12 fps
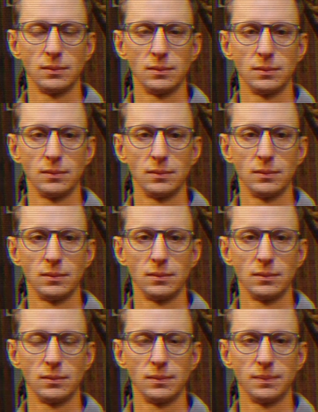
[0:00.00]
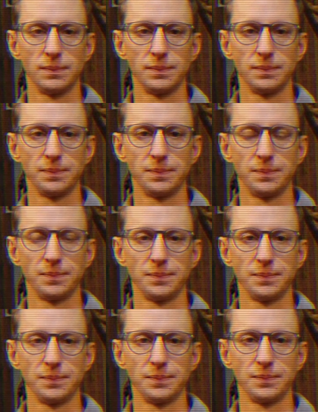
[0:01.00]

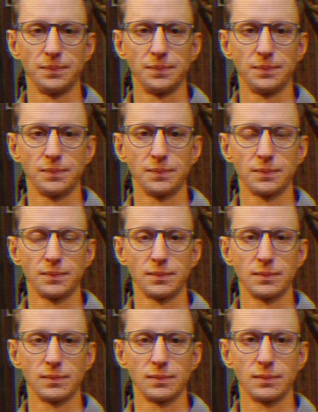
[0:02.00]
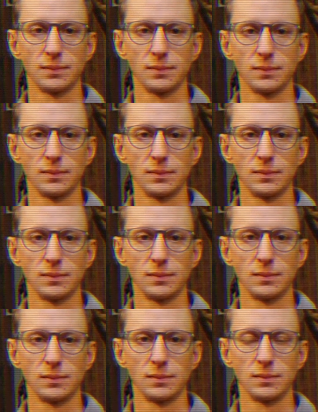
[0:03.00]

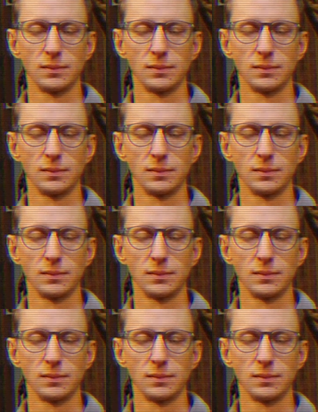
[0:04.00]
[no speech]